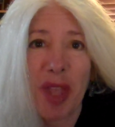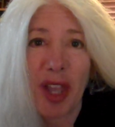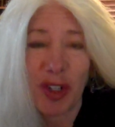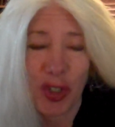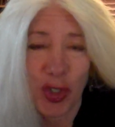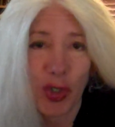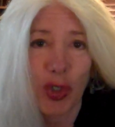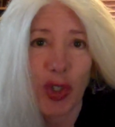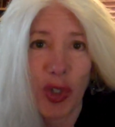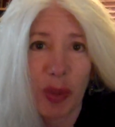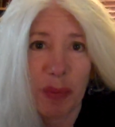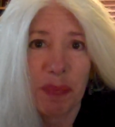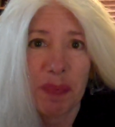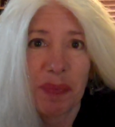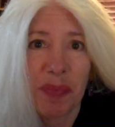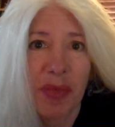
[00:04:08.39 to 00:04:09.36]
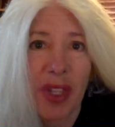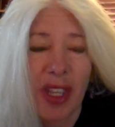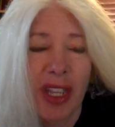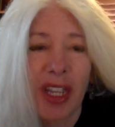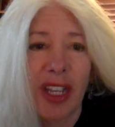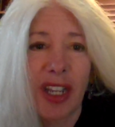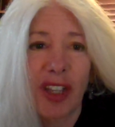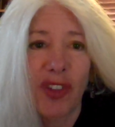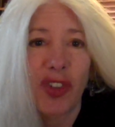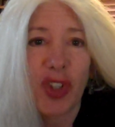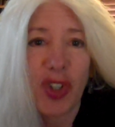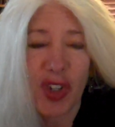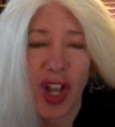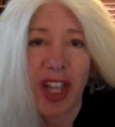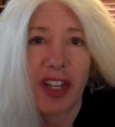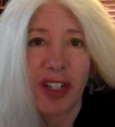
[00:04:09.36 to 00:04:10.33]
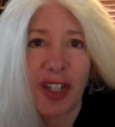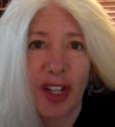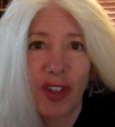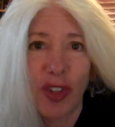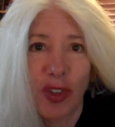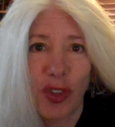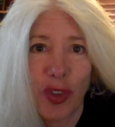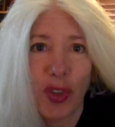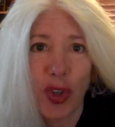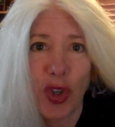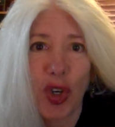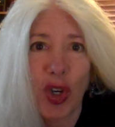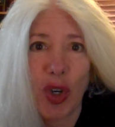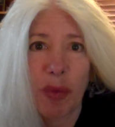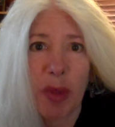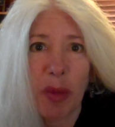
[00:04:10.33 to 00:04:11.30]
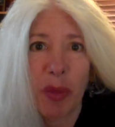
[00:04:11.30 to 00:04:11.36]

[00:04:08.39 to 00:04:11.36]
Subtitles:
That term is a United Nations term.